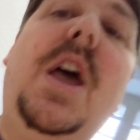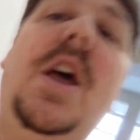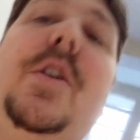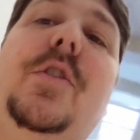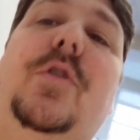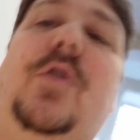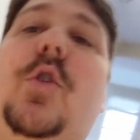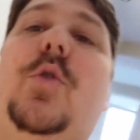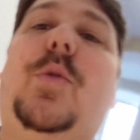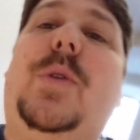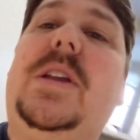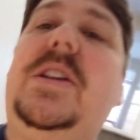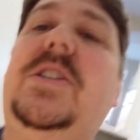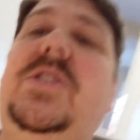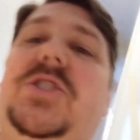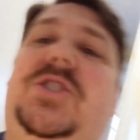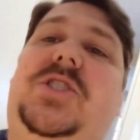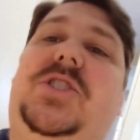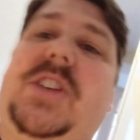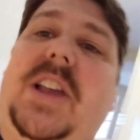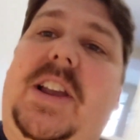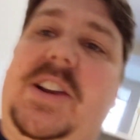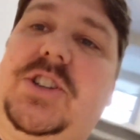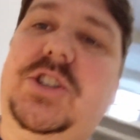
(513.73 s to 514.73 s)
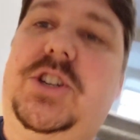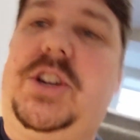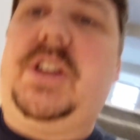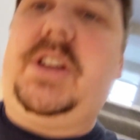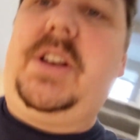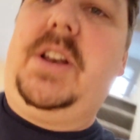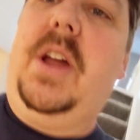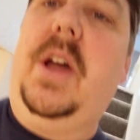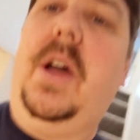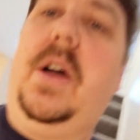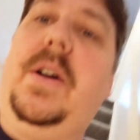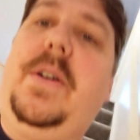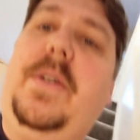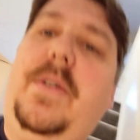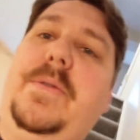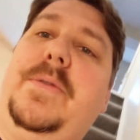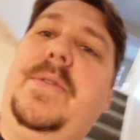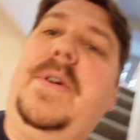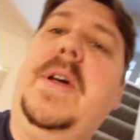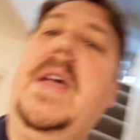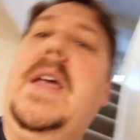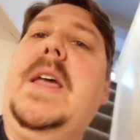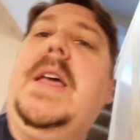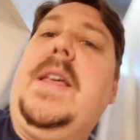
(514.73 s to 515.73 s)
So each section of
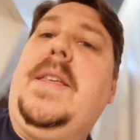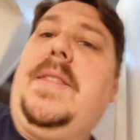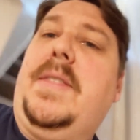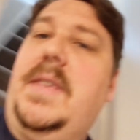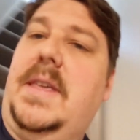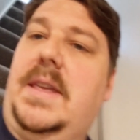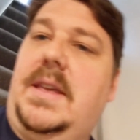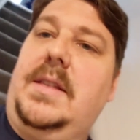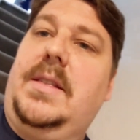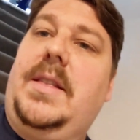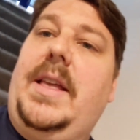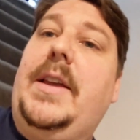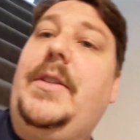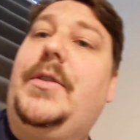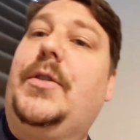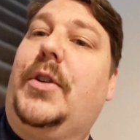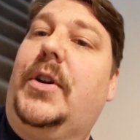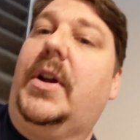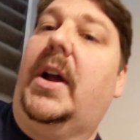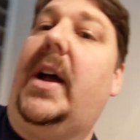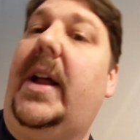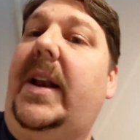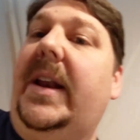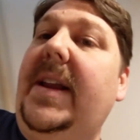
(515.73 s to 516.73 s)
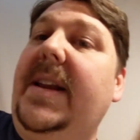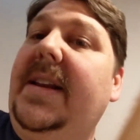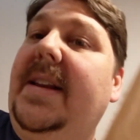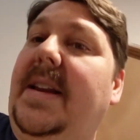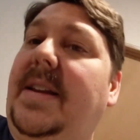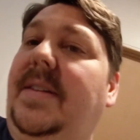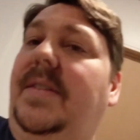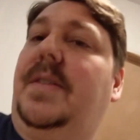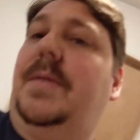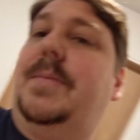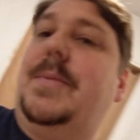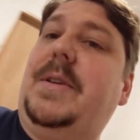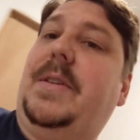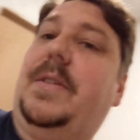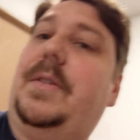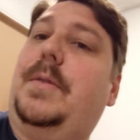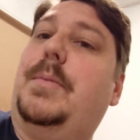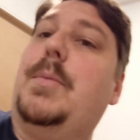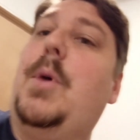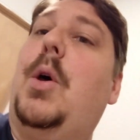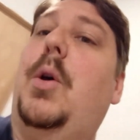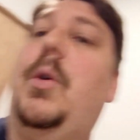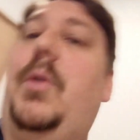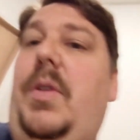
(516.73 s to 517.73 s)
the laser cutting needs to be
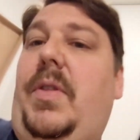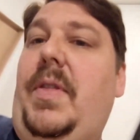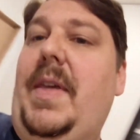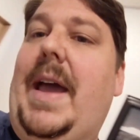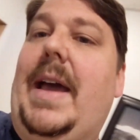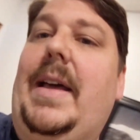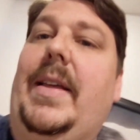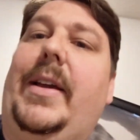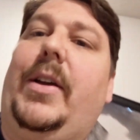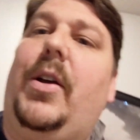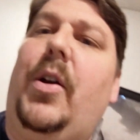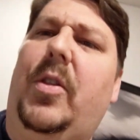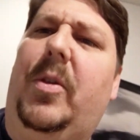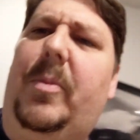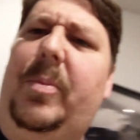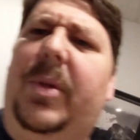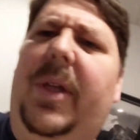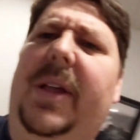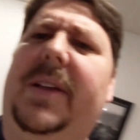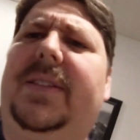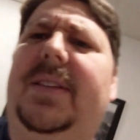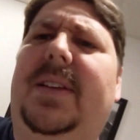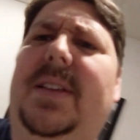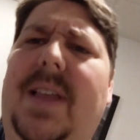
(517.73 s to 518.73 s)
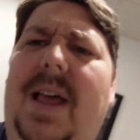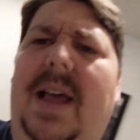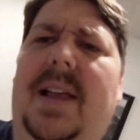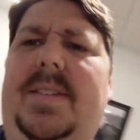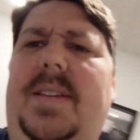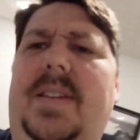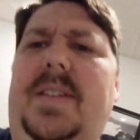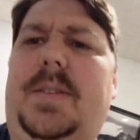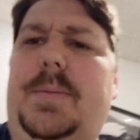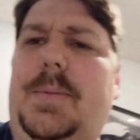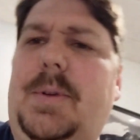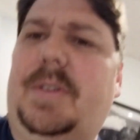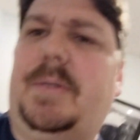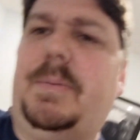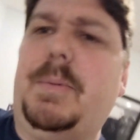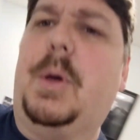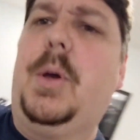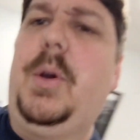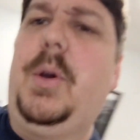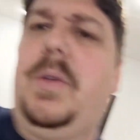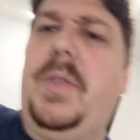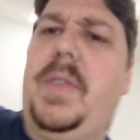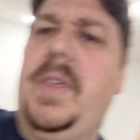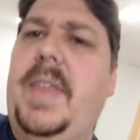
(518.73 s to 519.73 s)
smaller than that. Like all the plexiglass needs to be
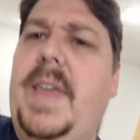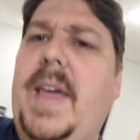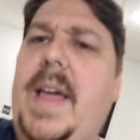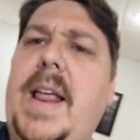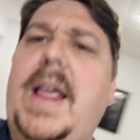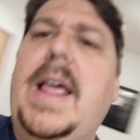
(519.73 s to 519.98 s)
smaller than that.